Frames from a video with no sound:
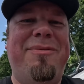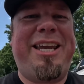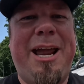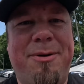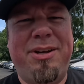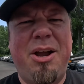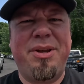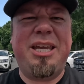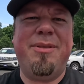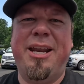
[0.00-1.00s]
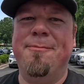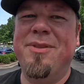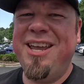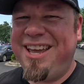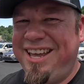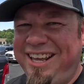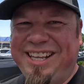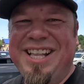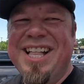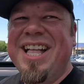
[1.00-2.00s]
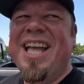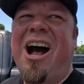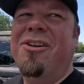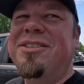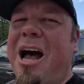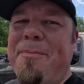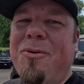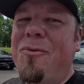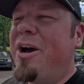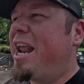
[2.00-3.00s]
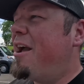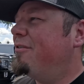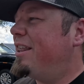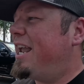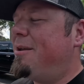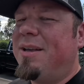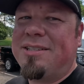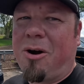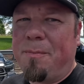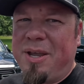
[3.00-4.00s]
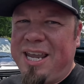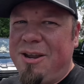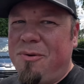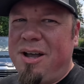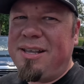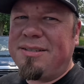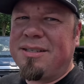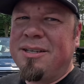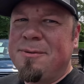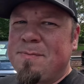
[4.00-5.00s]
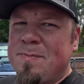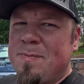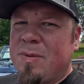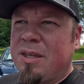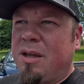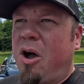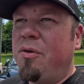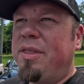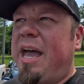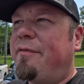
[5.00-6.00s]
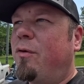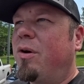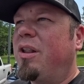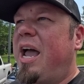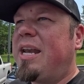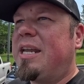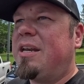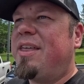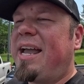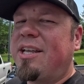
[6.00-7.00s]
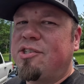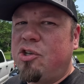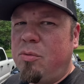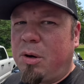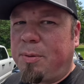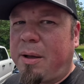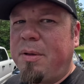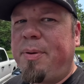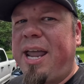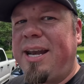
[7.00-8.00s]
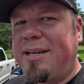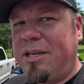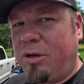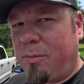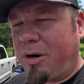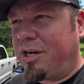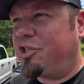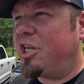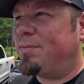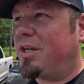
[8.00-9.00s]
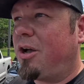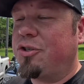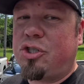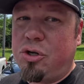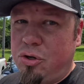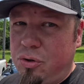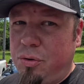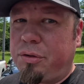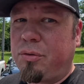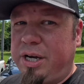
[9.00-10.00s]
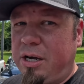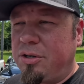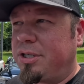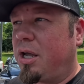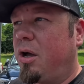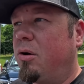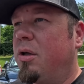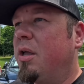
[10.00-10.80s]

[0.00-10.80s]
the camera. Yeah, we can keep that in. On top of whatever that MSRP was on that Ford Lightning, that consumer probably paid a dealer market adjustment, because 2-3 years ago,